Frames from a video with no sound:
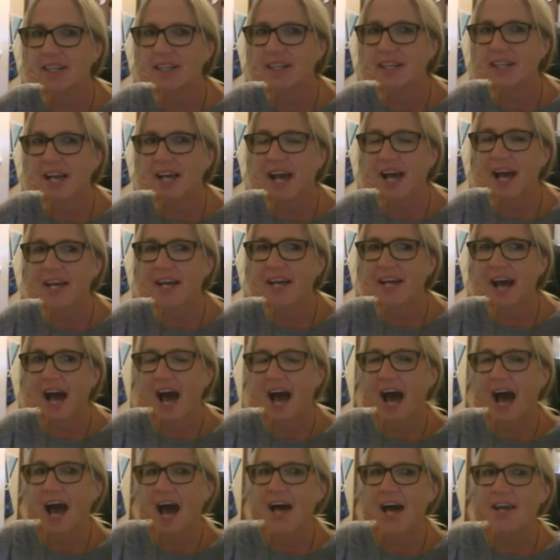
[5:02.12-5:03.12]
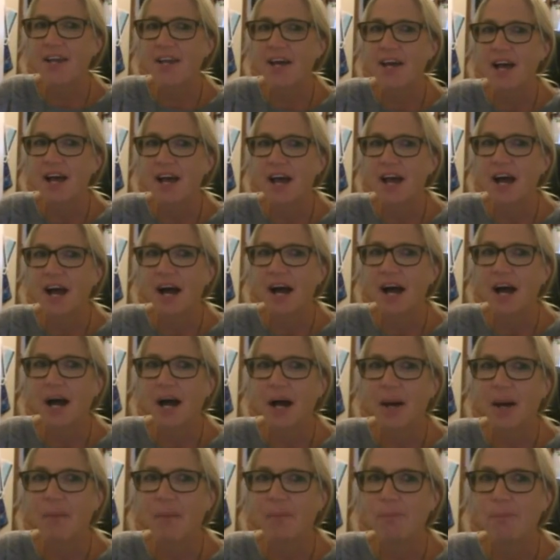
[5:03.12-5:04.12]
he had had
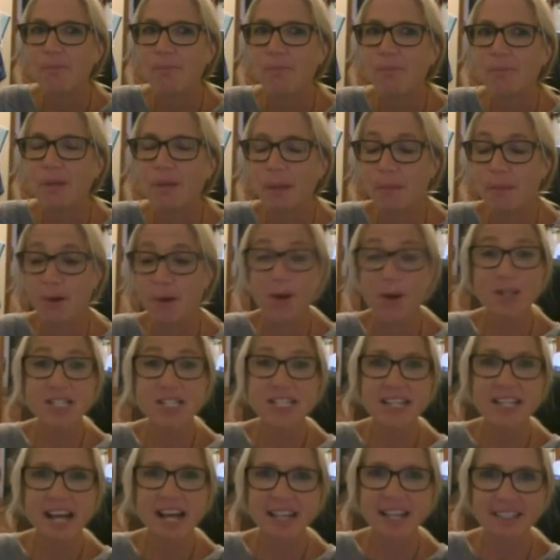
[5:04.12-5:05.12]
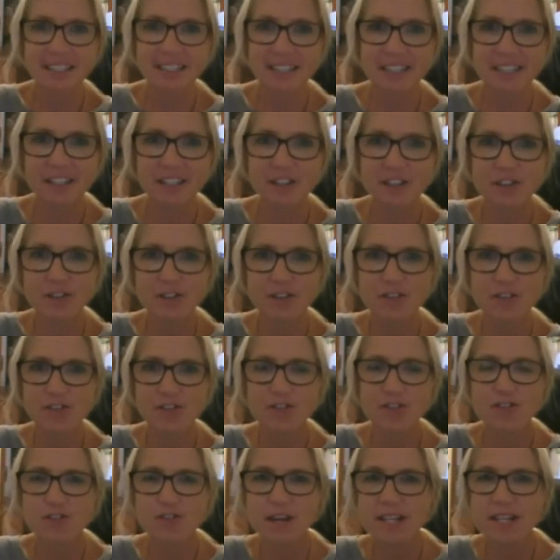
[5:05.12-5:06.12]
a personality
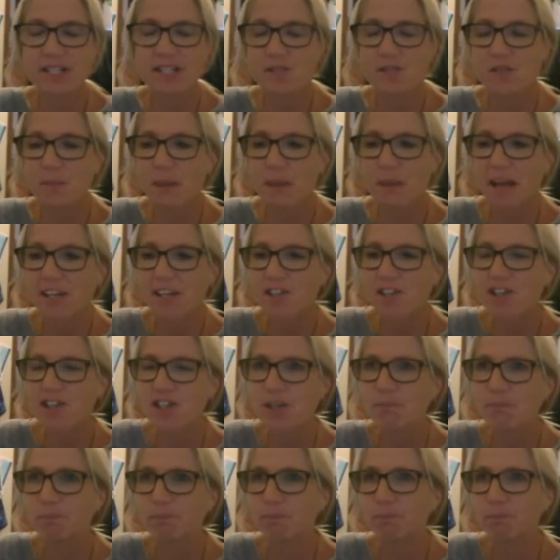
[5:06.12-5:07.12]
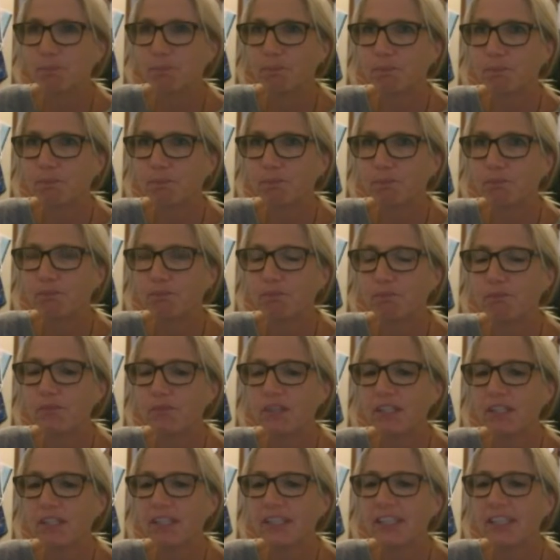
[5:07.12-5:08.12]
transformation.
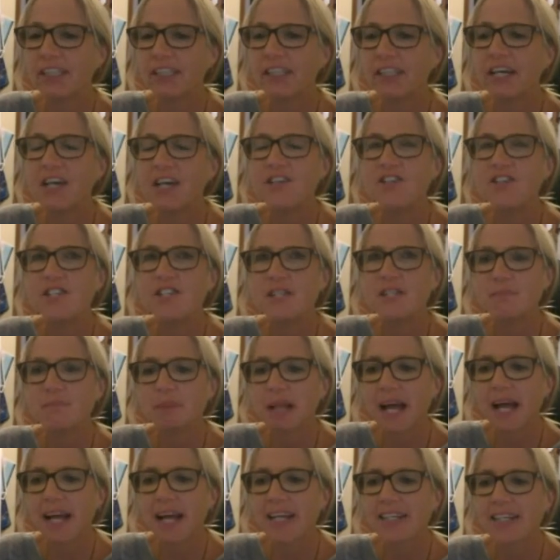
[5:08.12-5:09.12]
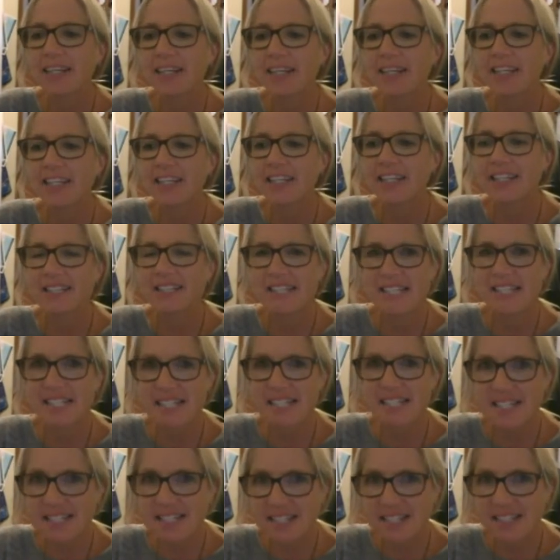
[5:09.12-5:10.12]
He displayed
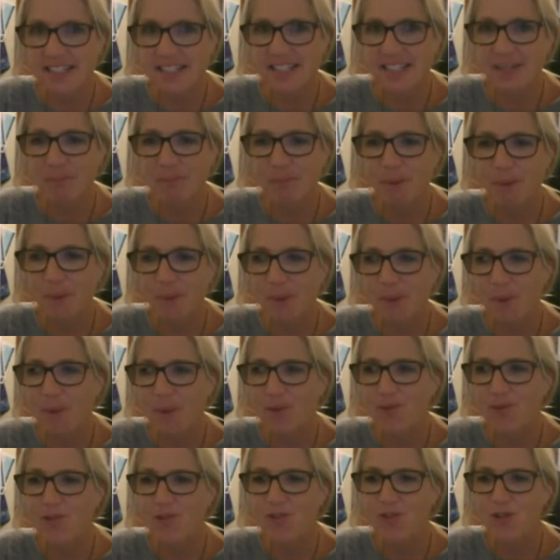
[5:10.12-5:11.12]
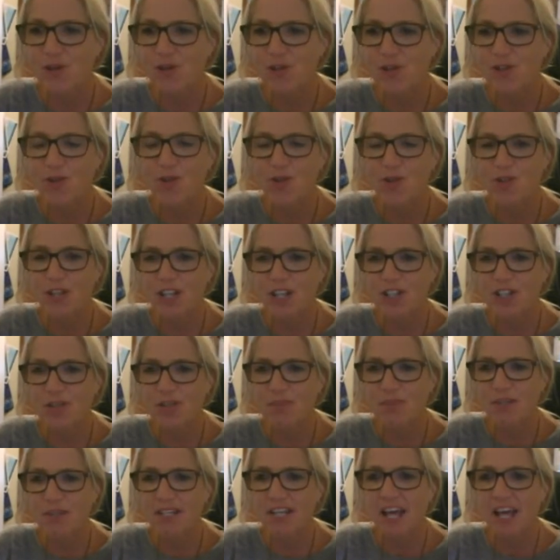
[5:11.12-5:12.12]
consistently poor social
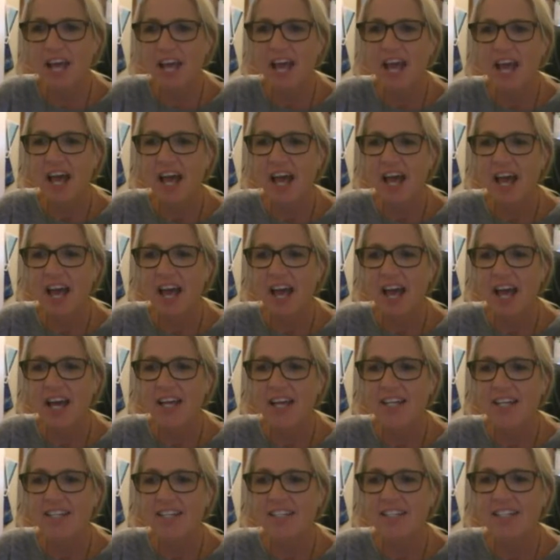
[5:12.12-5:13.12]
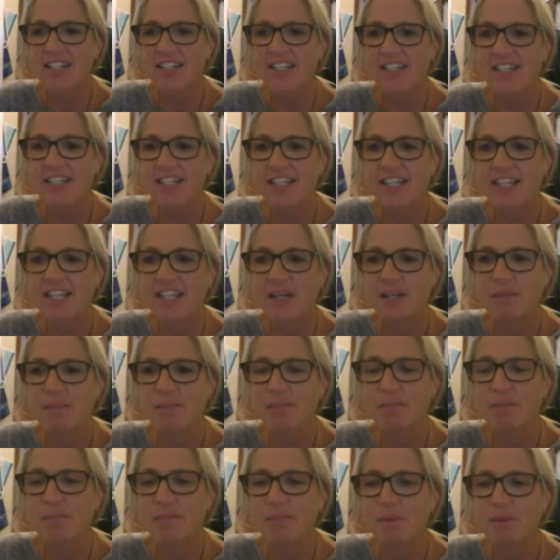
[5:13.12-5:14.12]
judgment, and he
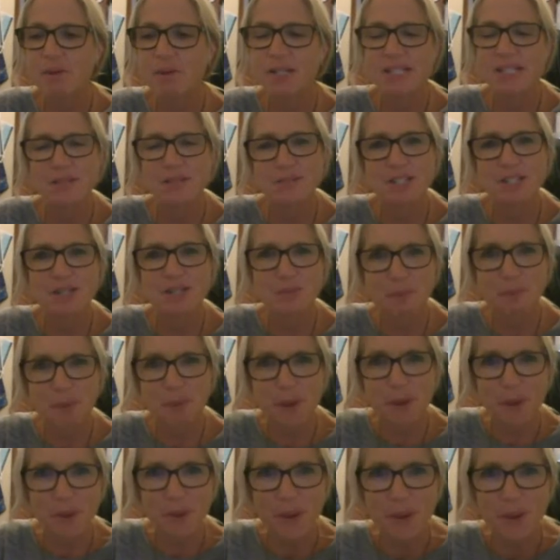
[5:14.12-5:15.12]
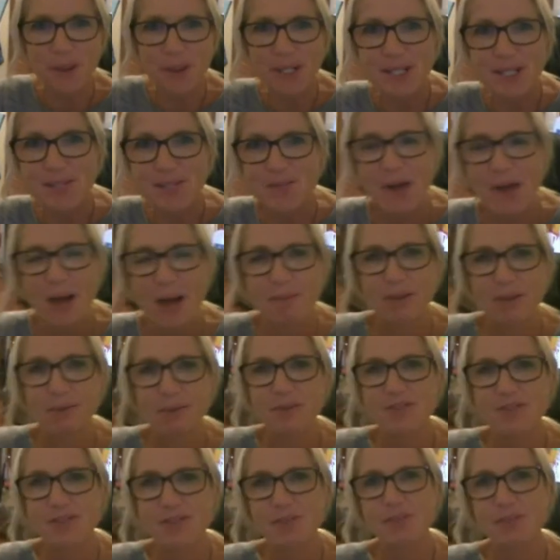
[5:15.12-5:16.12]
brought some disrepute on his family
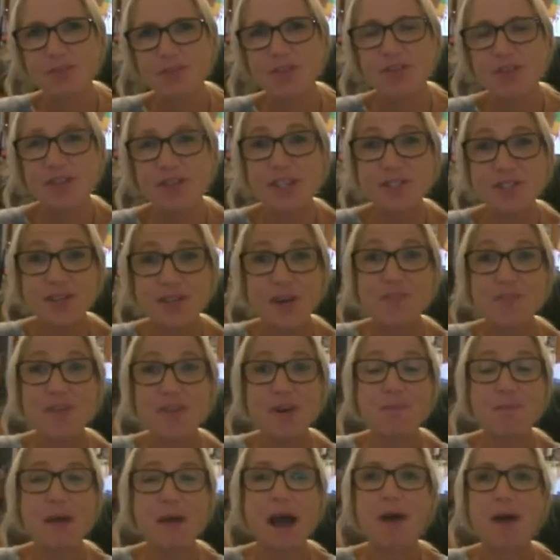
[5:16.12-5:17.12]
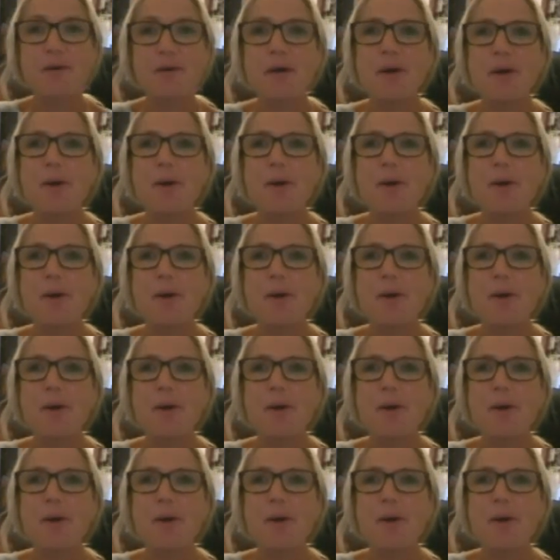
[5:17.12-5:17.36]
with some of the things that I've read about.